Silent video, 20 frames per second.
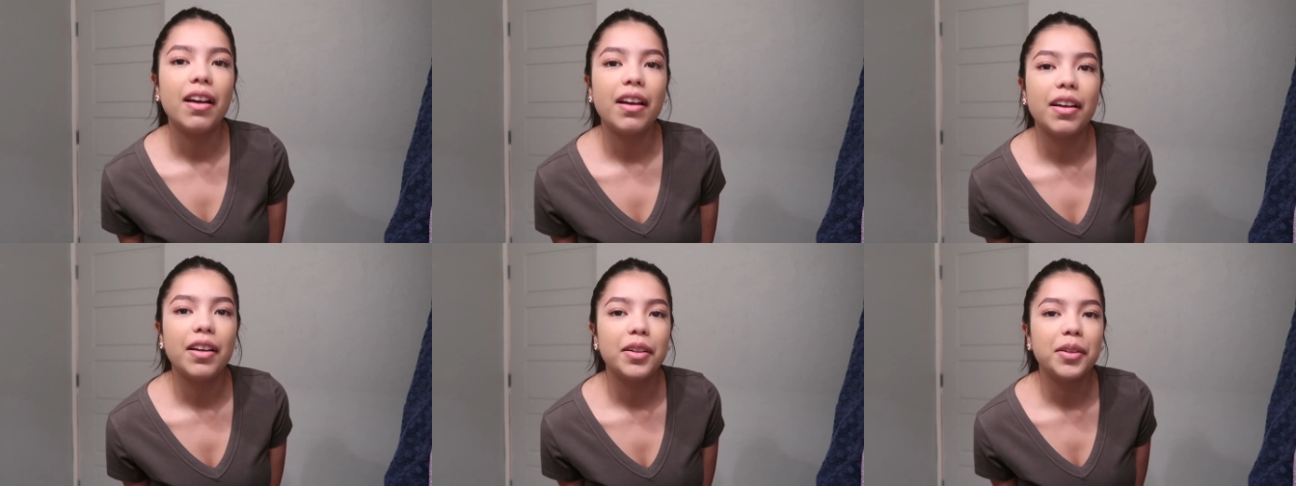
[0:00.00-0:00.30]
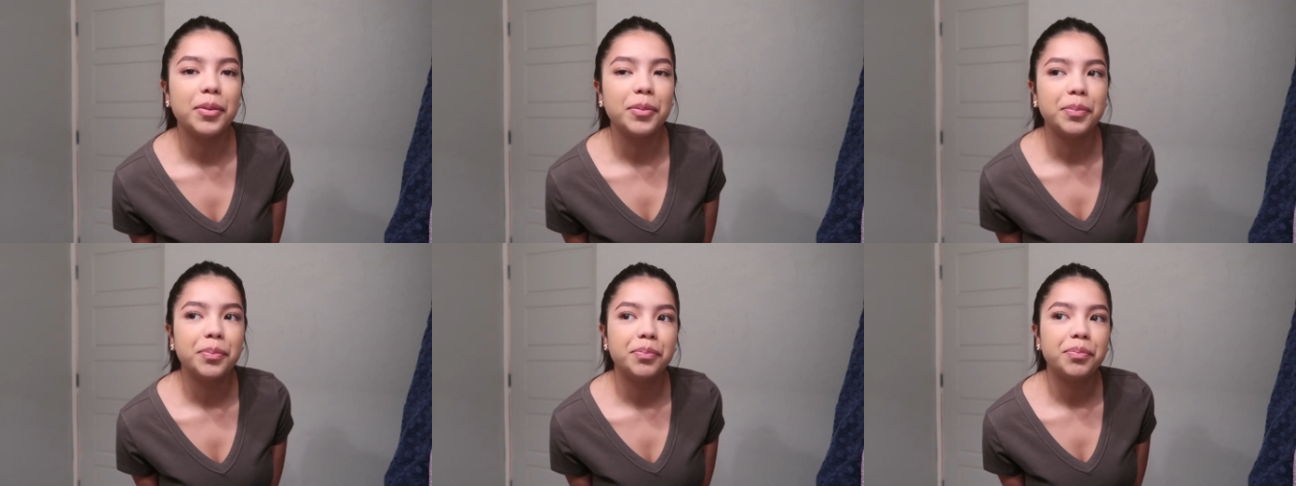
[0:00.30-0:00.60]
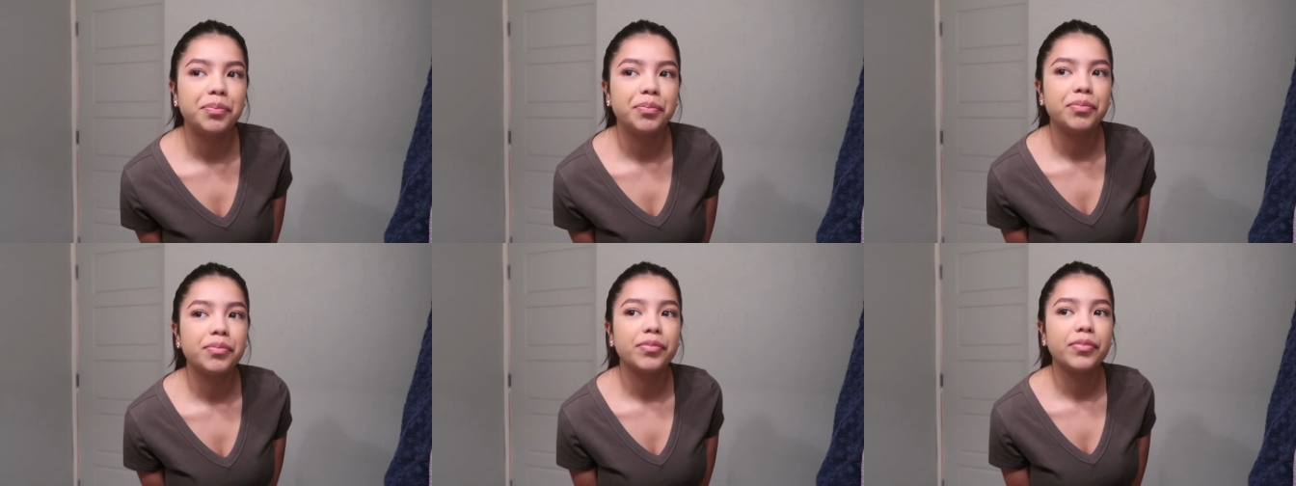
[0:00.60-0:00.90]
Um,
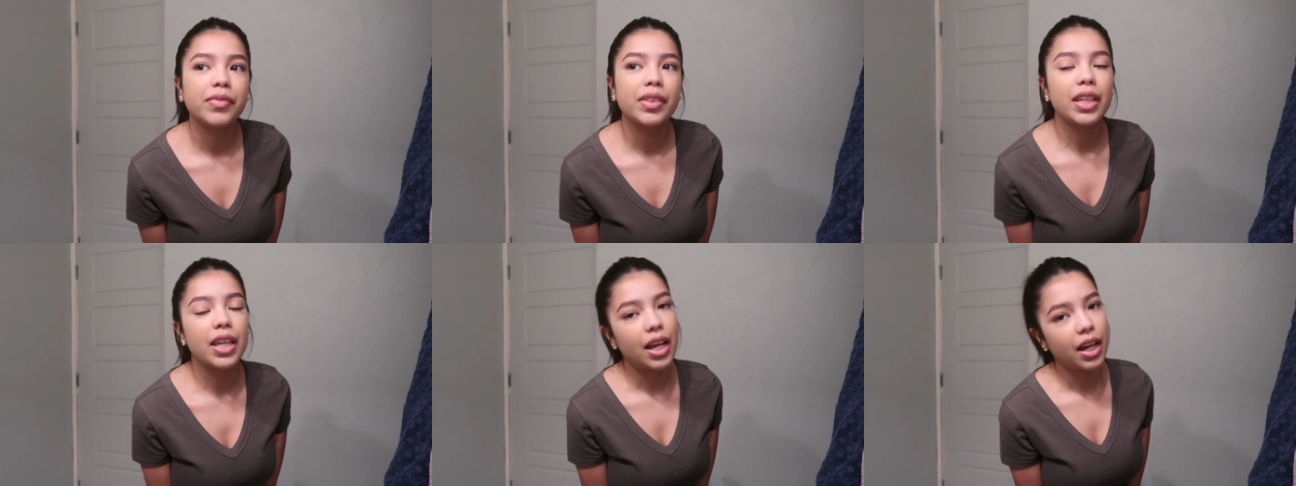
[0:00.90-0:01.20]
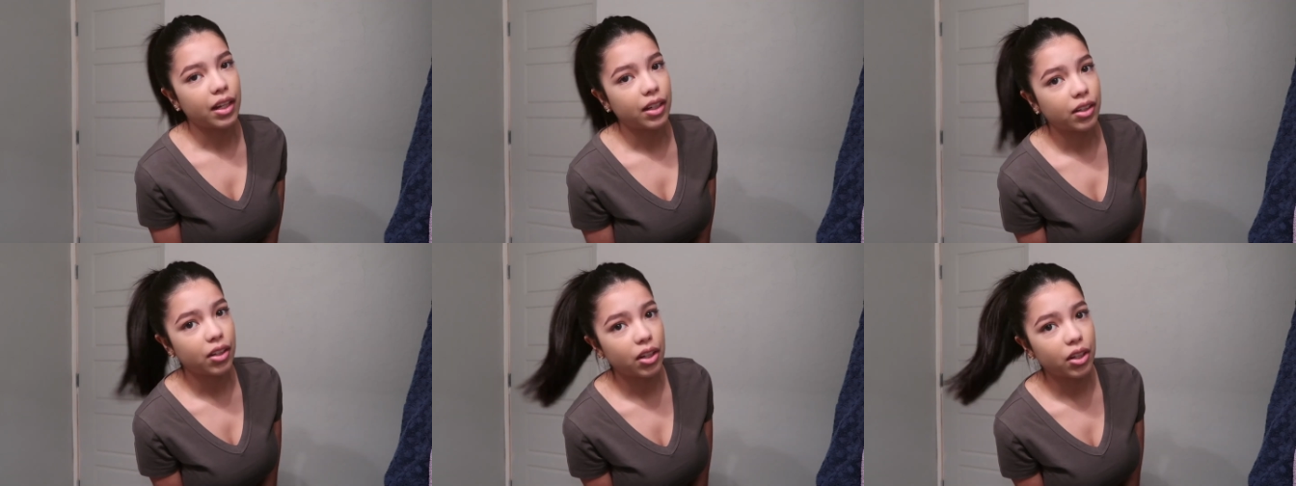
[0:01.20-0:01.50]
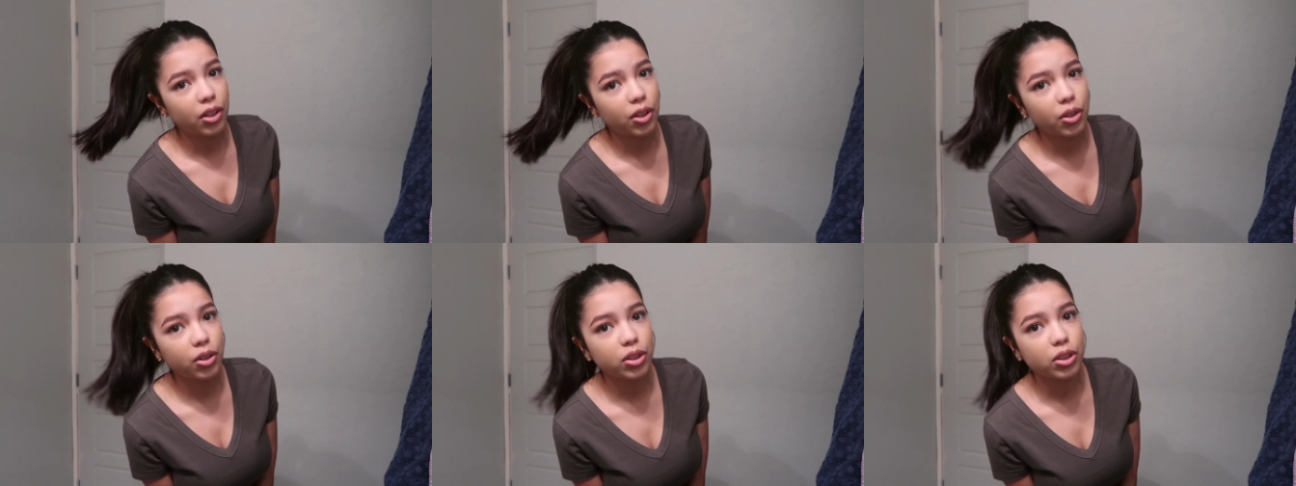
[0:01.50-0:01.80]
yeah, I
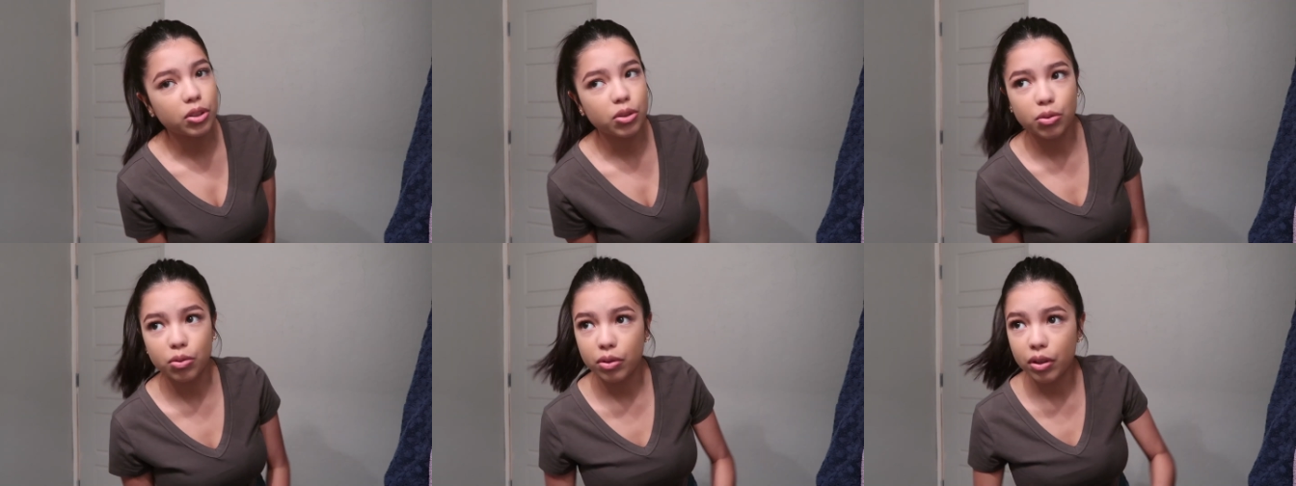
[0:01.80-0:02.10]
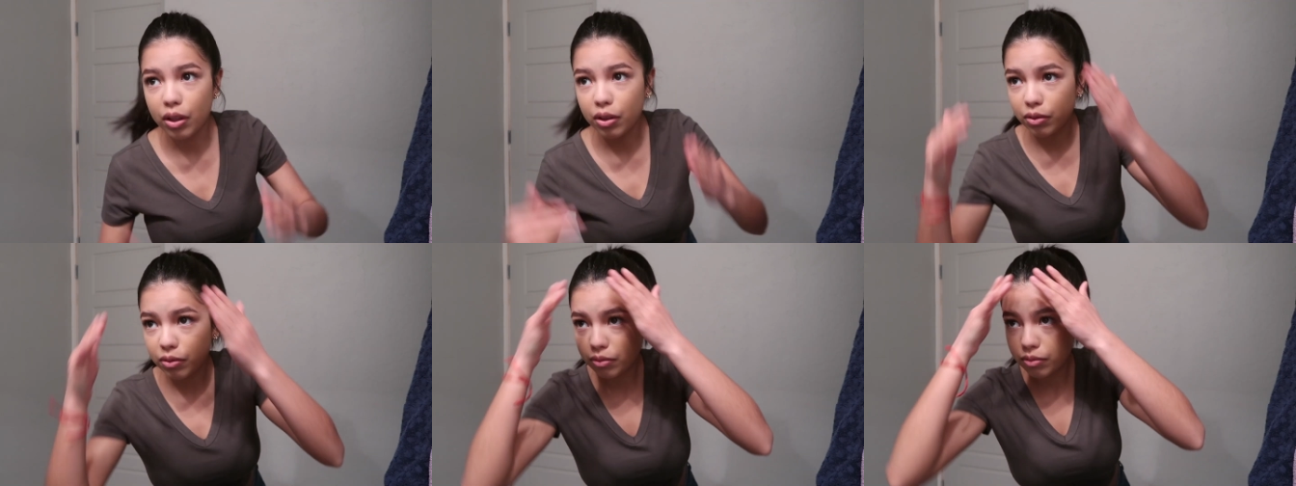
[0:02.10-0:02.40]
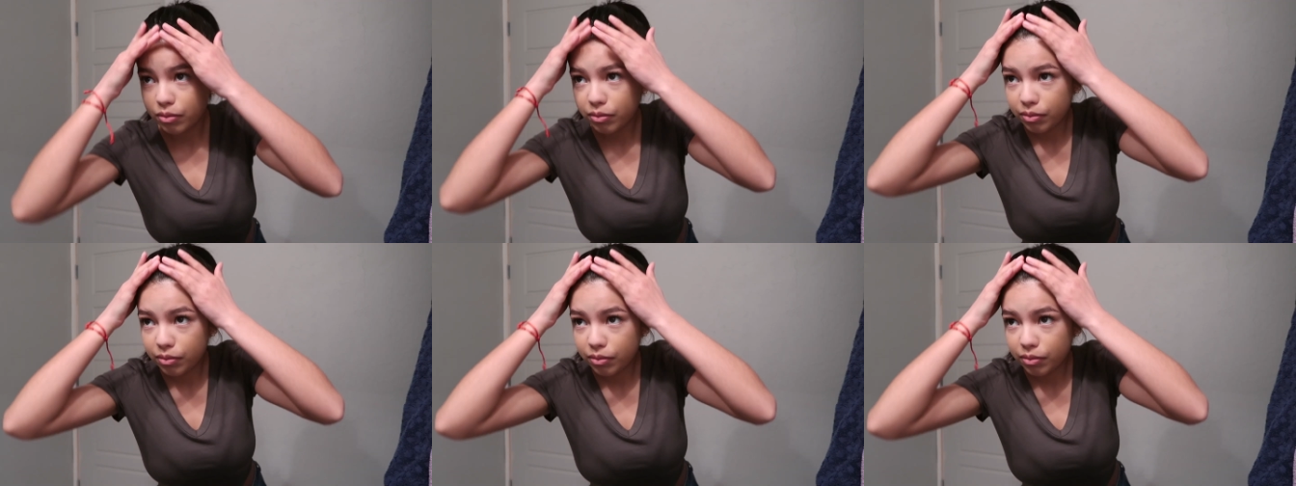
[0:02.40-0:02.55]
gotta go to school now.